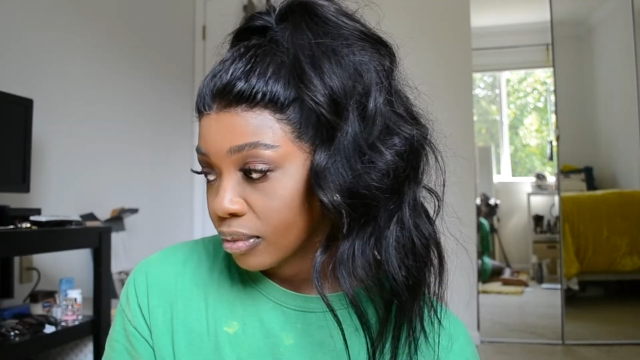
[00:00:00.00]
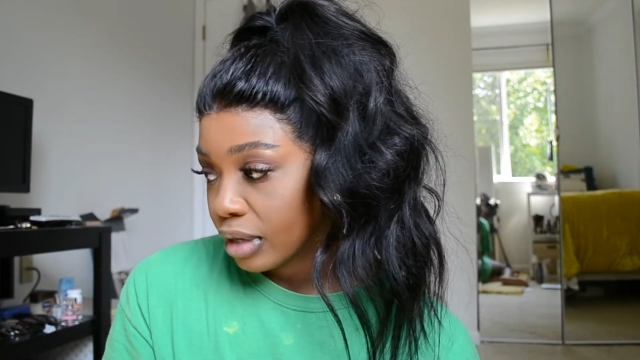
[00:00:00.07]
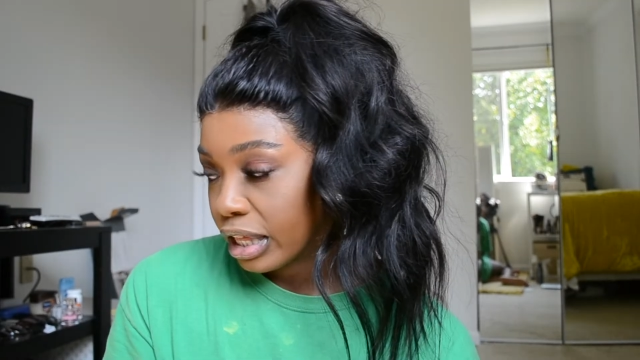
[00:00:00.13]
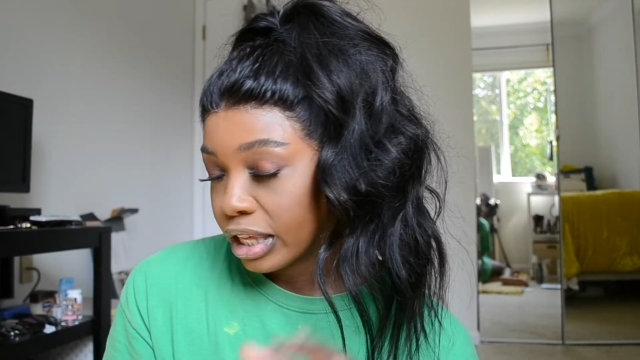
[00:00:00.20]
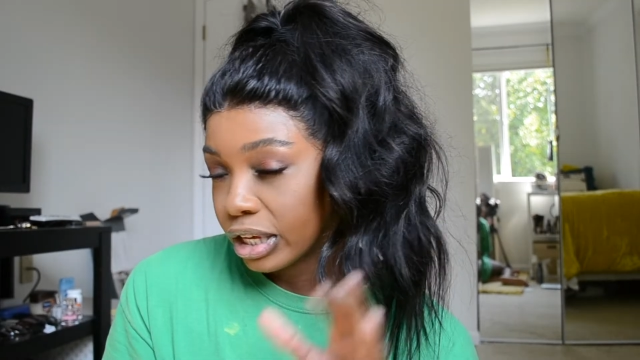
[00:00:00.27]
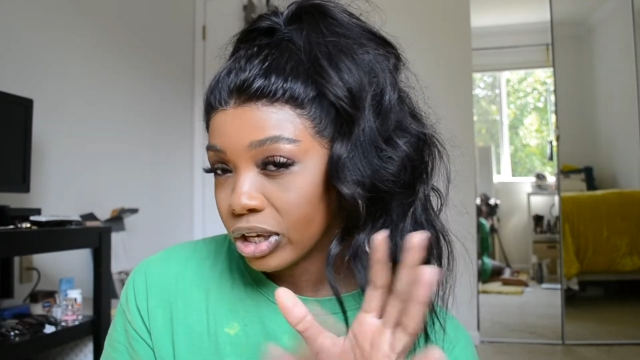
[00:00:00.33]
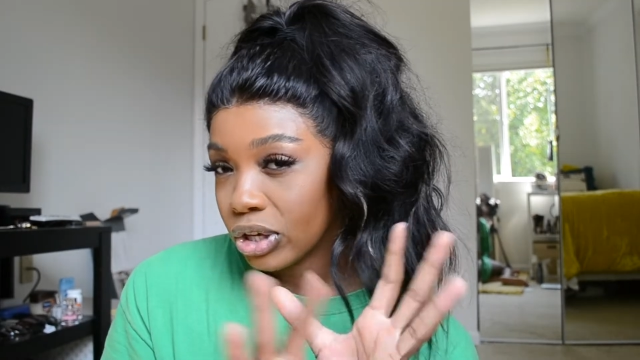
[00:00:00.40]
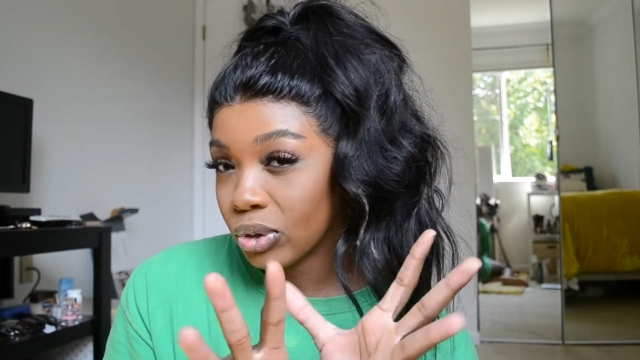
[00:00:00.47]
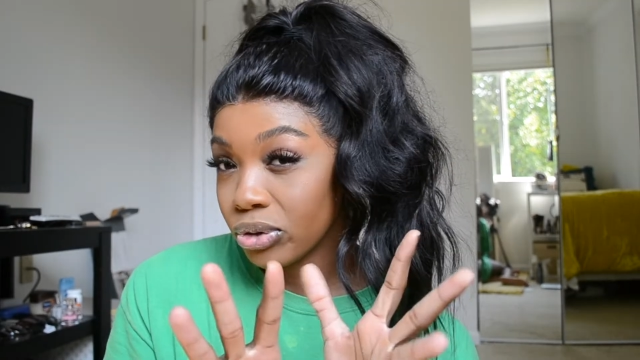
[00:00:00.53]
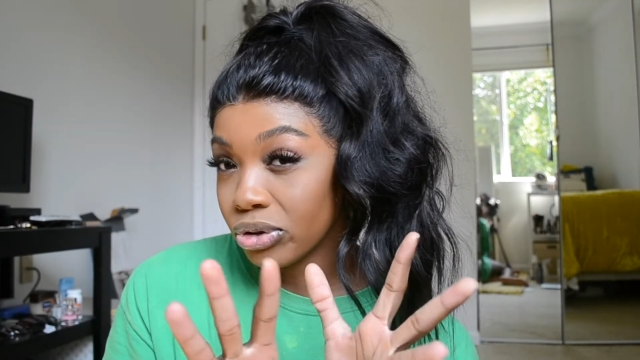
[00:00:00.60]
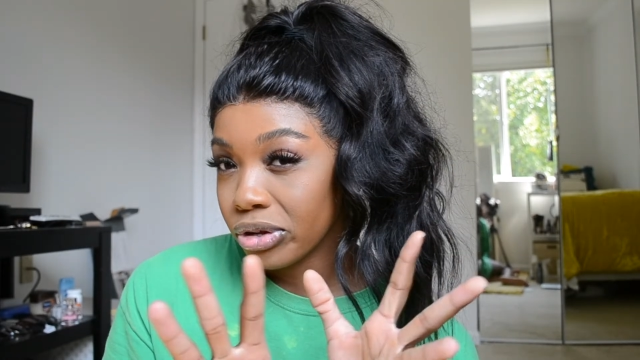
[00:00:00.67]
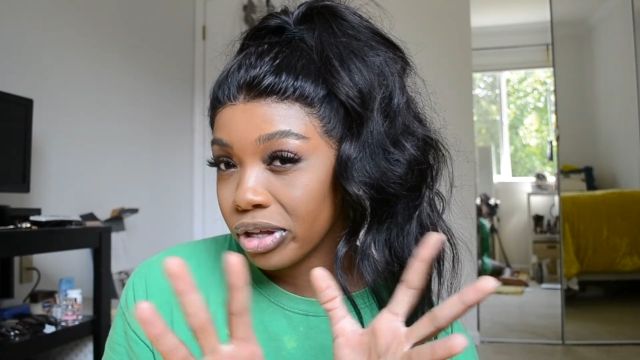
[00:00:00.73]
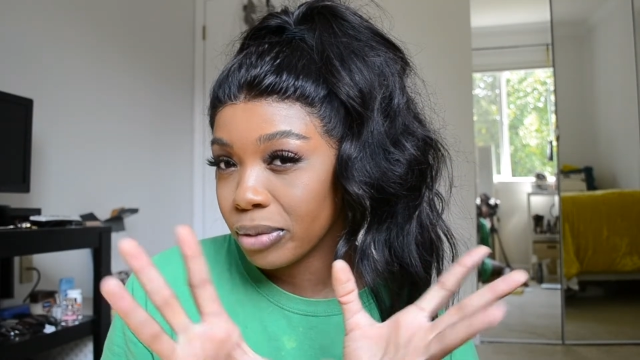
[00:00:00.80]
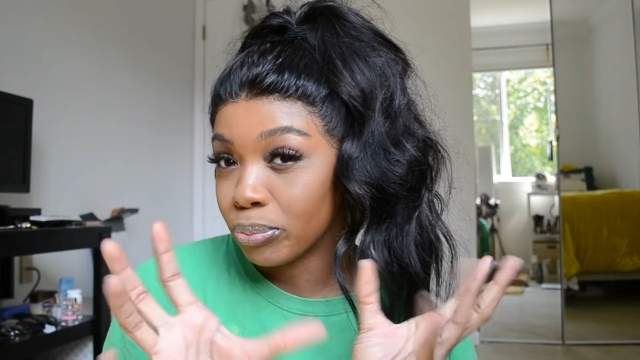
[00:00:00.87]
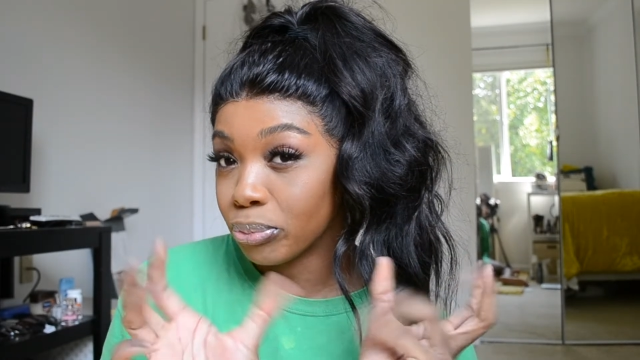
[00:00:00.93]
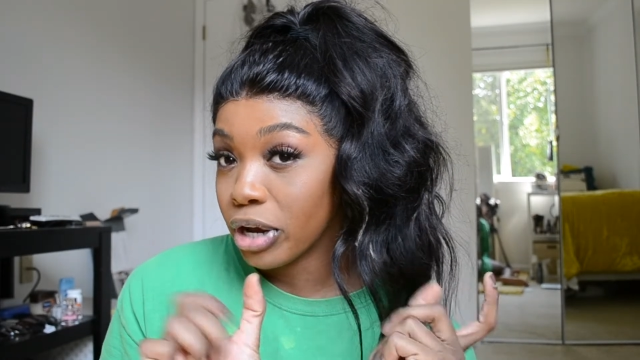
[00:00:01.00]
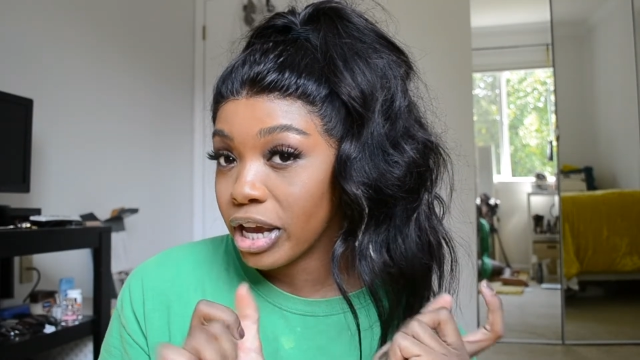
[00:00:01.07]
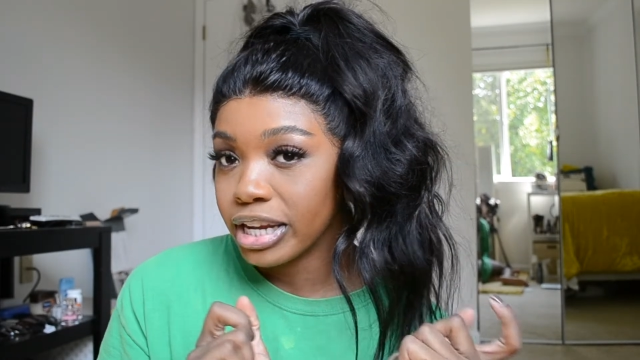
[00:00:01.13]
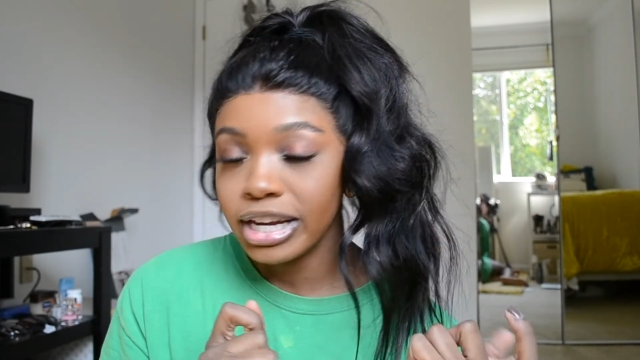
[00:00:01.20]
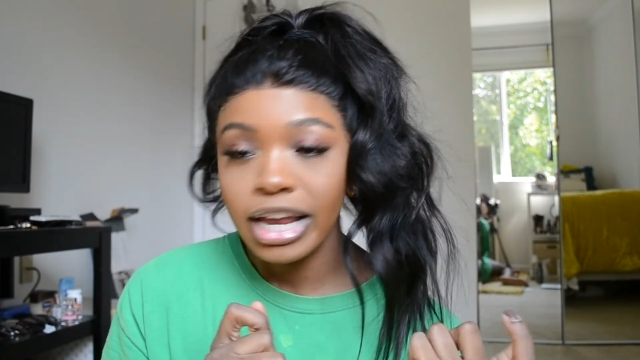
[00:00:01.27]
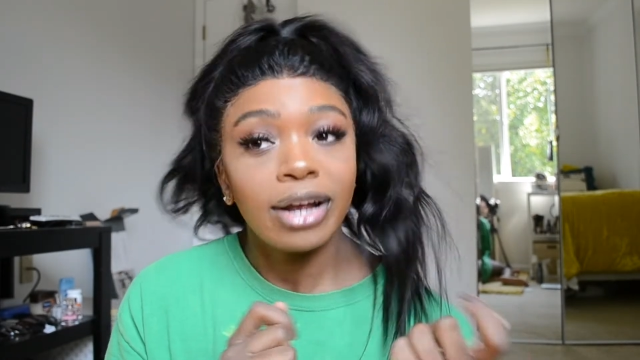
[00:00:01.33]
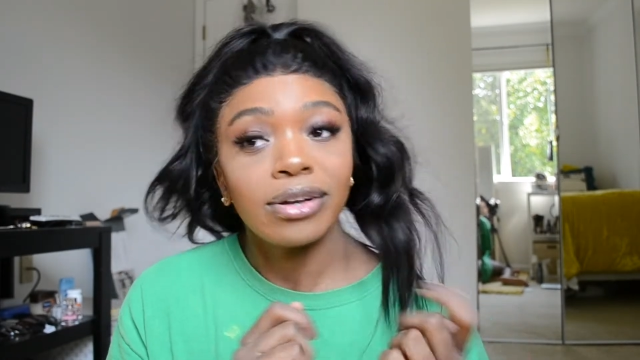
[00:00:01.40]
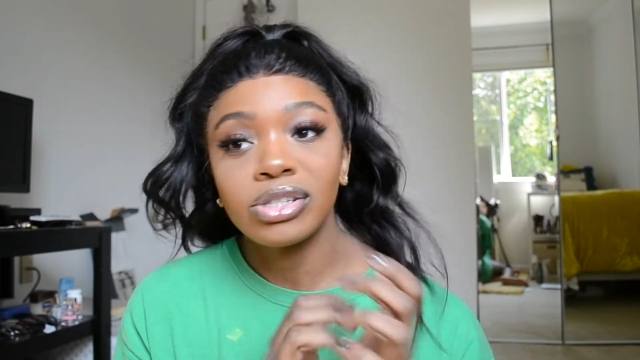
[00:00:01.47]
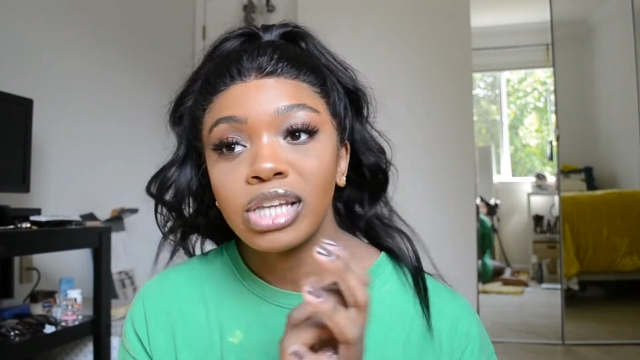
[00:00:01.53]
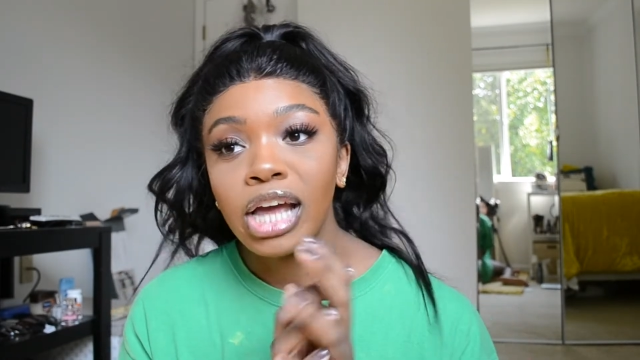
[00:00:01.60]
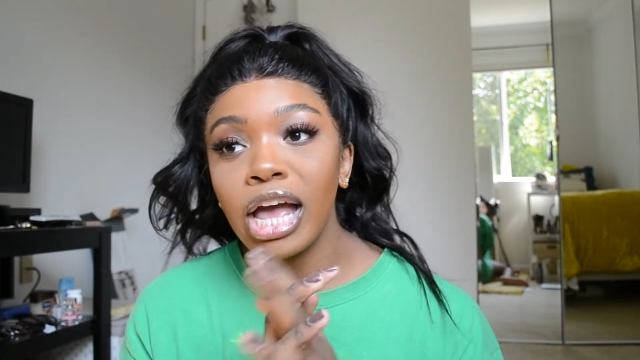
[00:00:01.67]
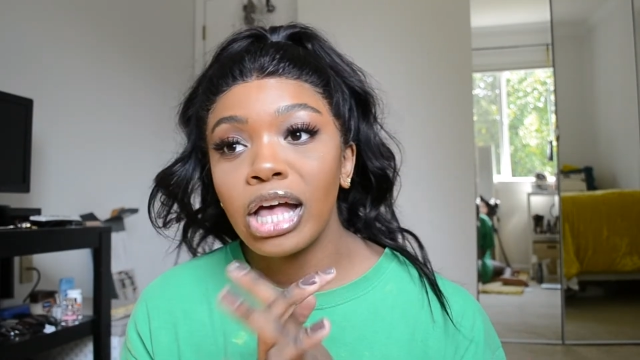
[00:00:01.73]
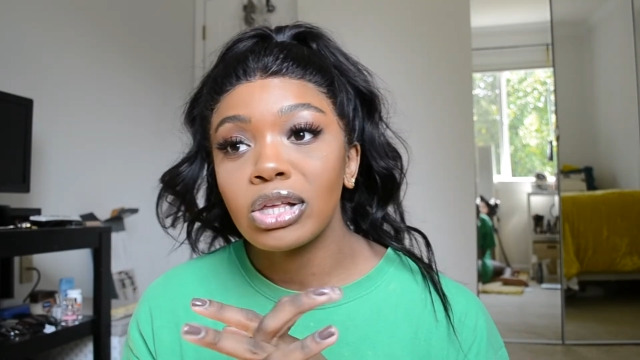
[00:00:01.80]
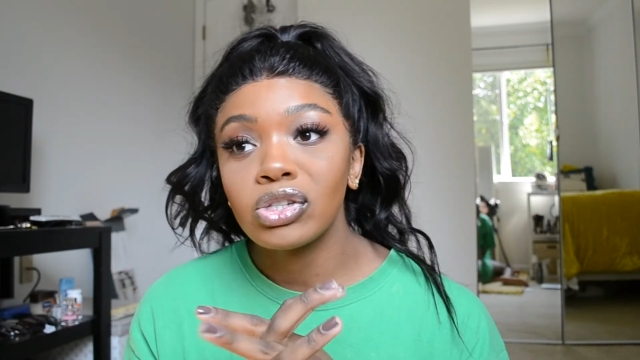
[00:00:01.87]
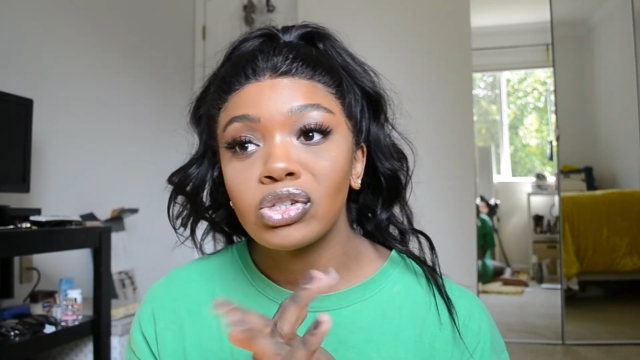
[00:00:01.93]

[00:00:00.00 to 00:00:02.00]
and like a cute little like braided hairstyle.